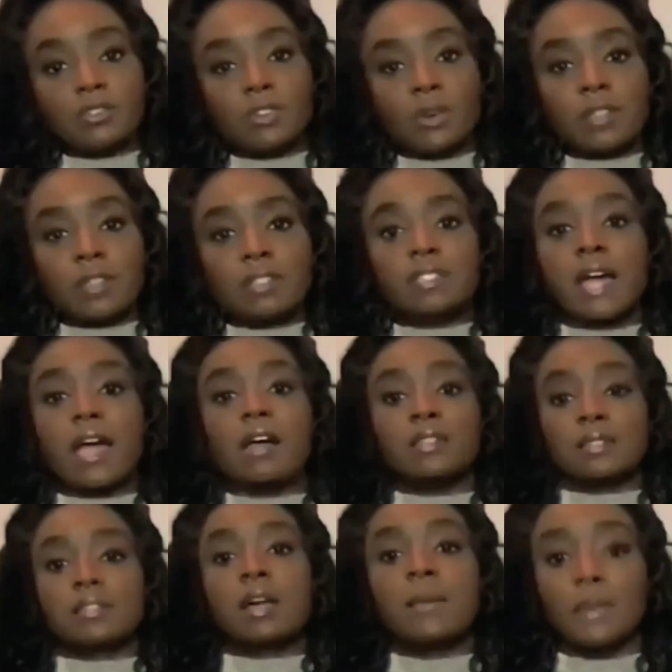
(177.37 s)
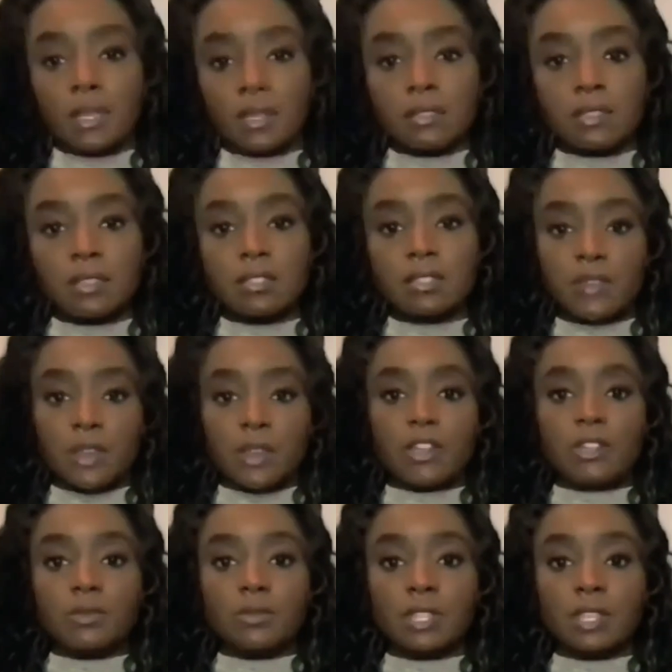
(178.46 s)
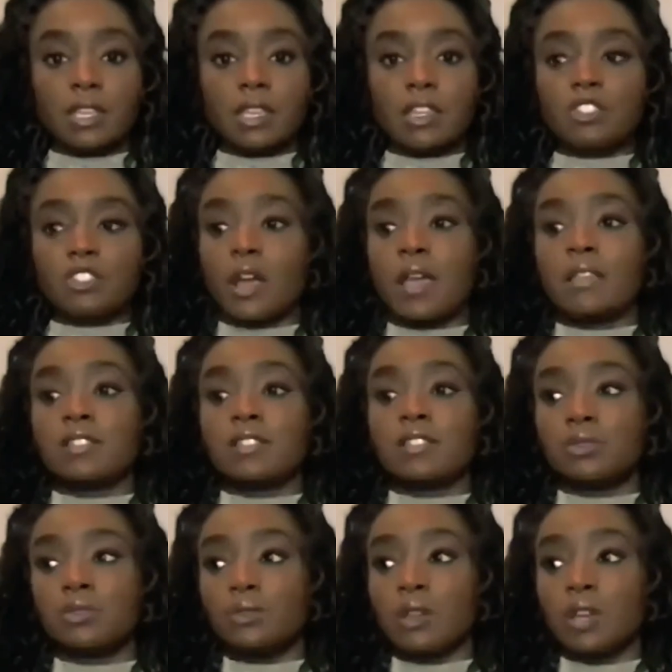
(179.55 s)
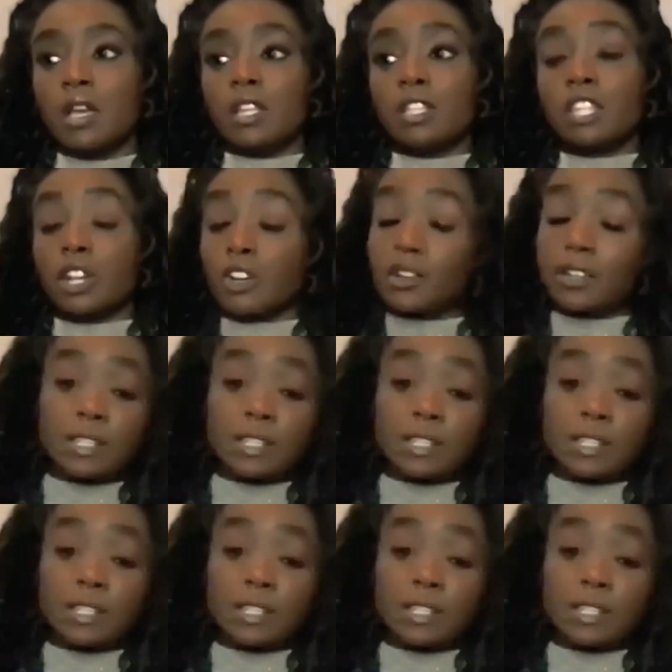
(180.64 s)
you know, as Nile is coming into this very new thing and trying to learn a